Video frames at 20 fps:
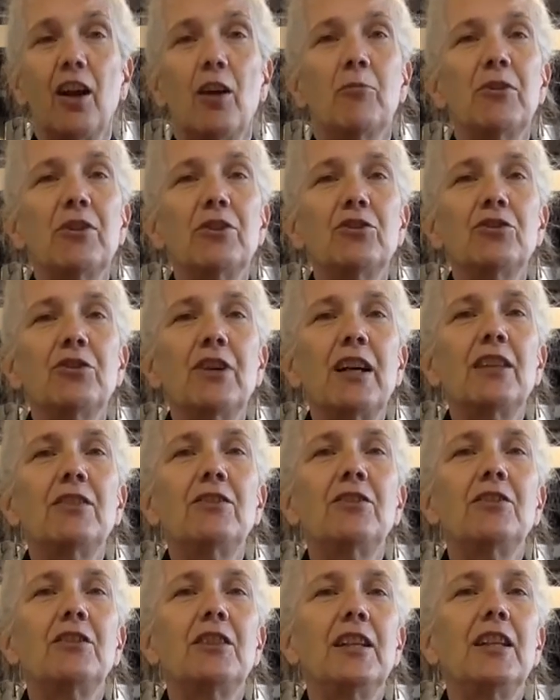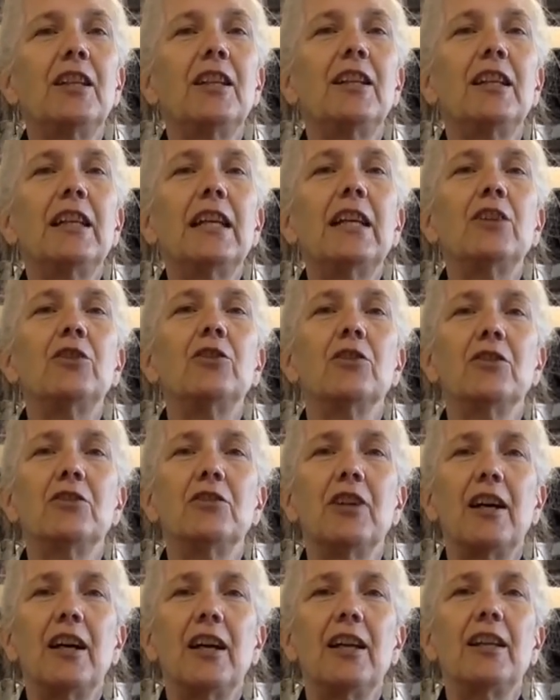but try to get it in your
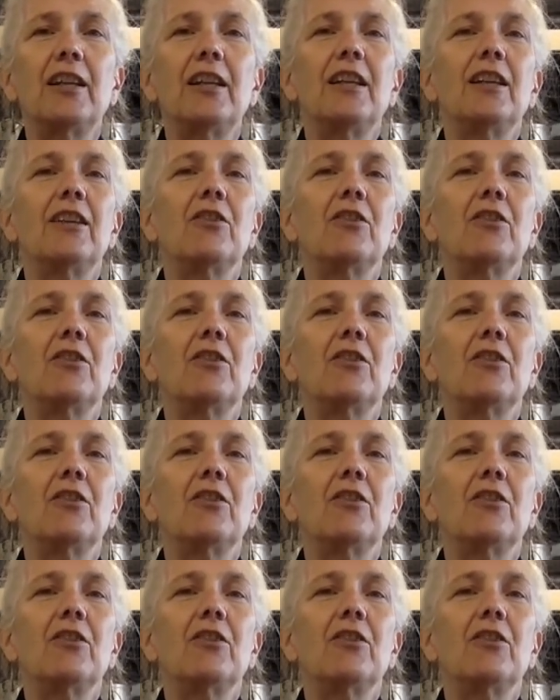diet